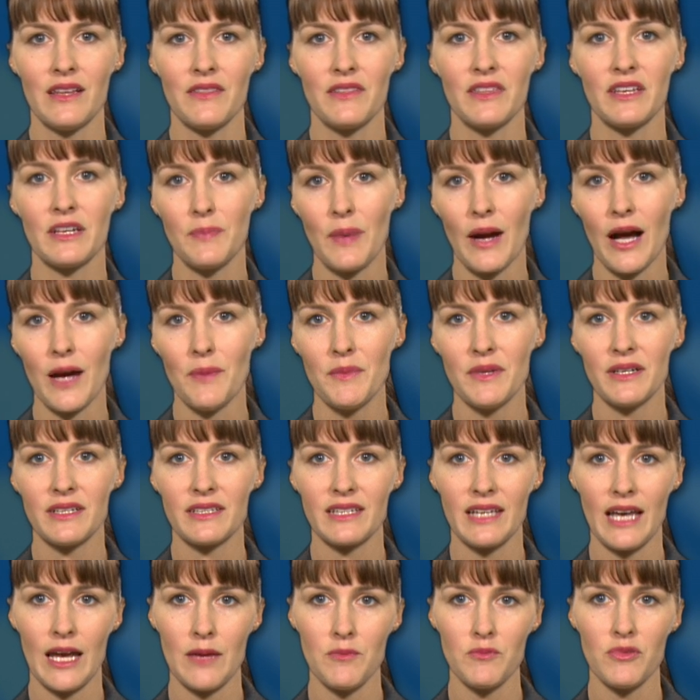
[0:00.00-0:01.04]
The department
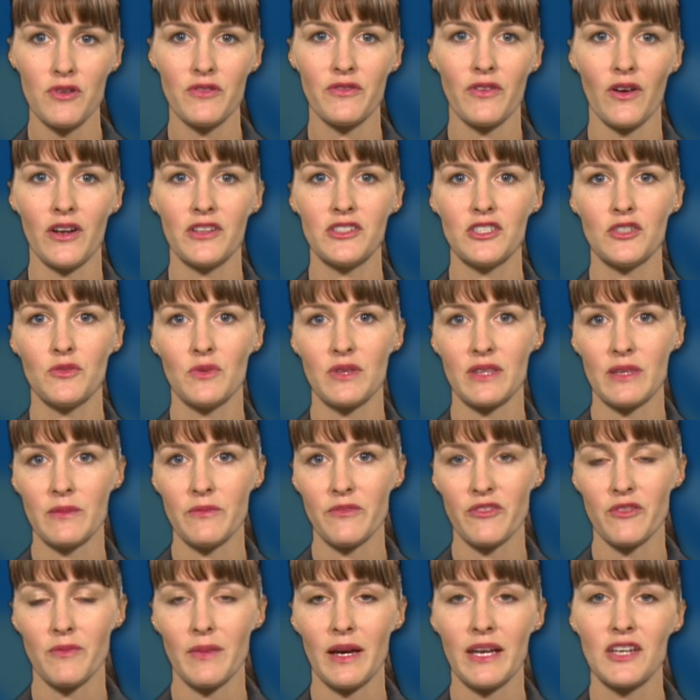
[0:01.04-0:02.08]
can provide you with
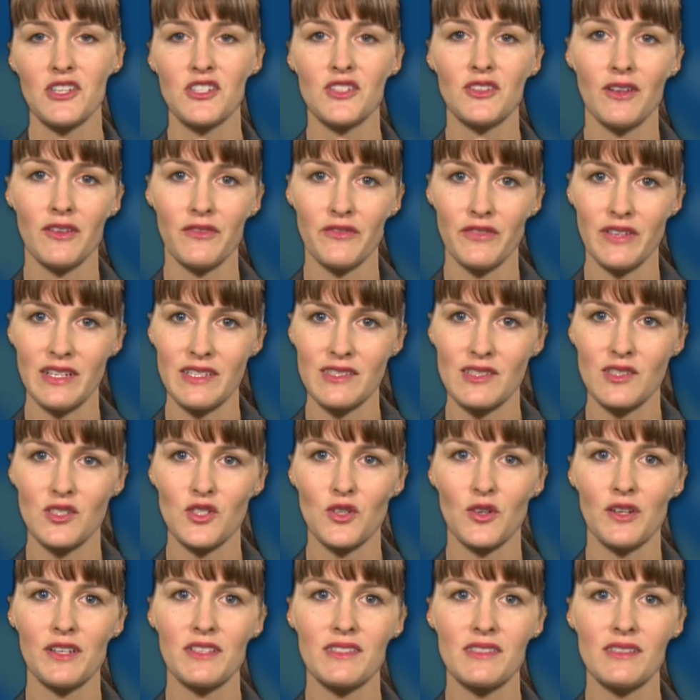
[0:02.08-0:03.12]
information on visa
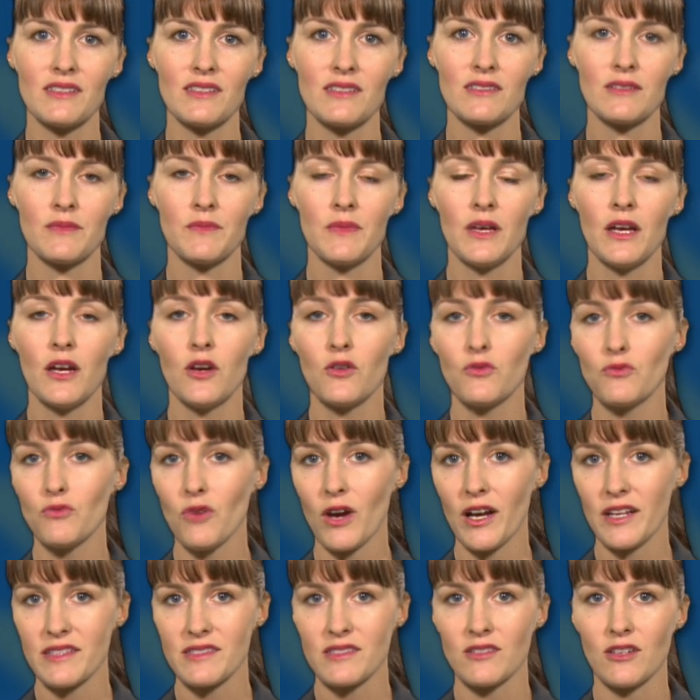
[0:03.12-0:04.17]
choices,
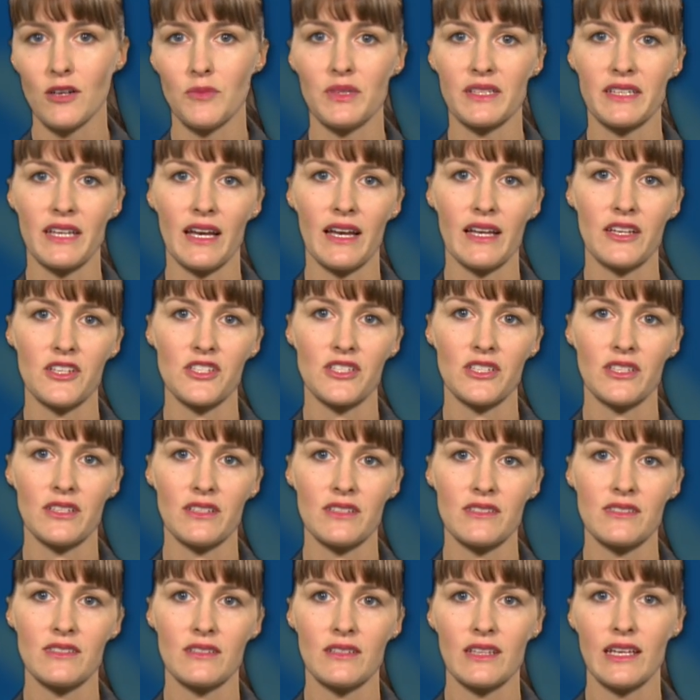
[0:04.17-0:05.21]
rights and
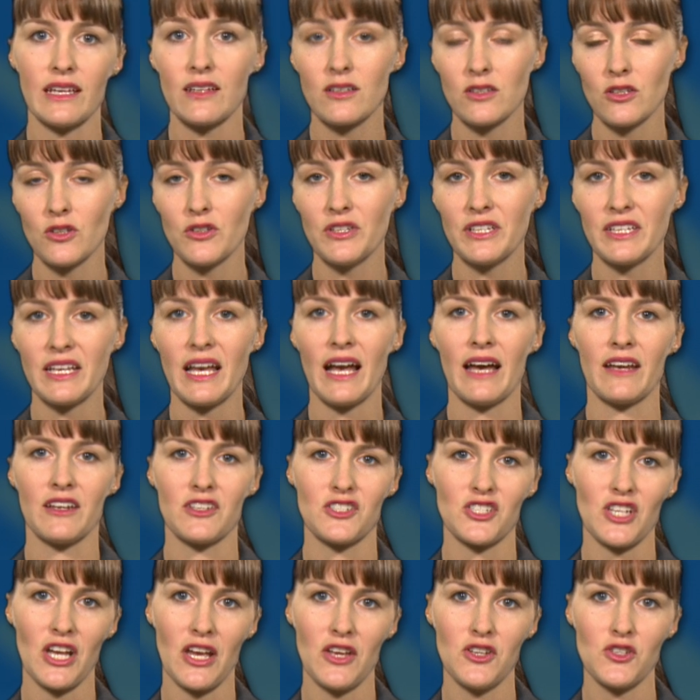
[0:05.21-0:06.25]
obligations, including how to
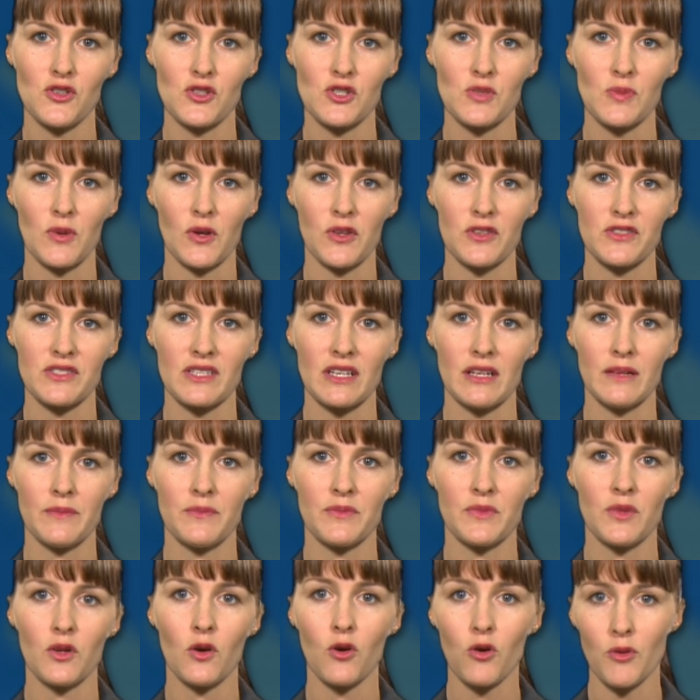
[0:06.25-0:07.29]
change your sponsor
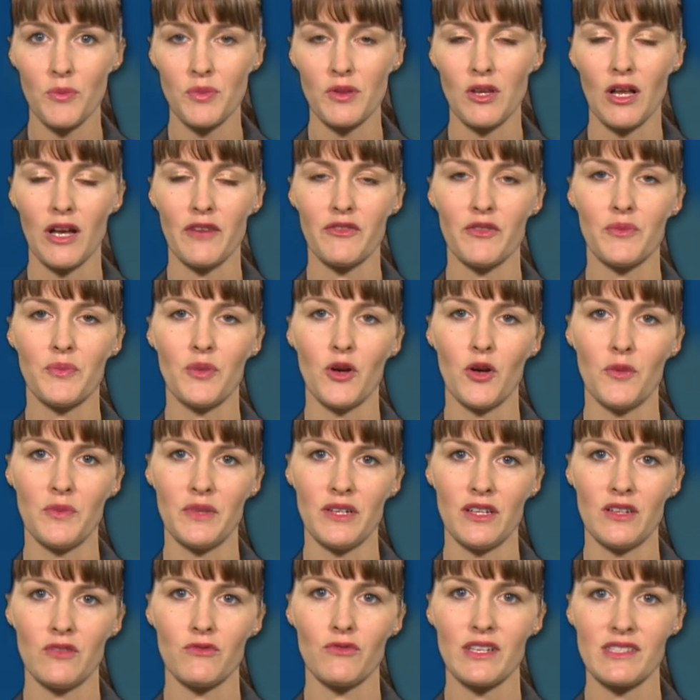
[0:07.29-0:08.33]
or apply for
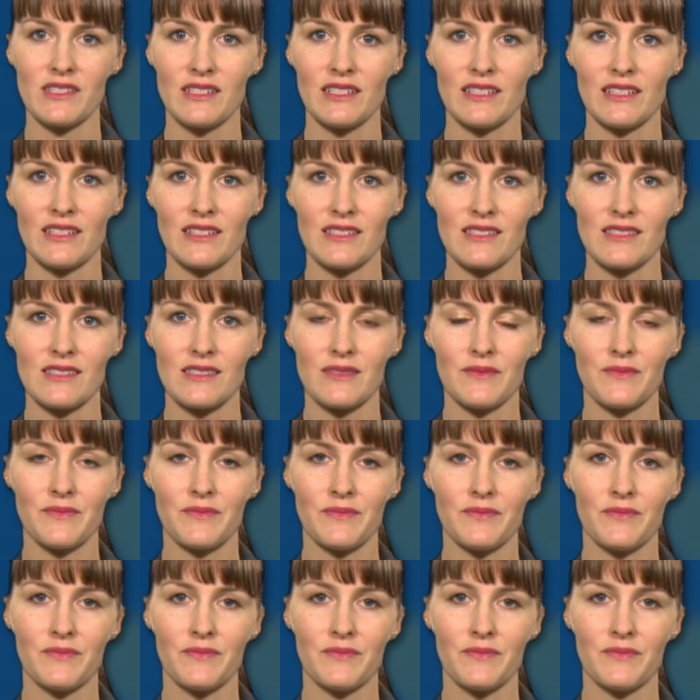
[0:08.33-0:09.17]
permanent residence.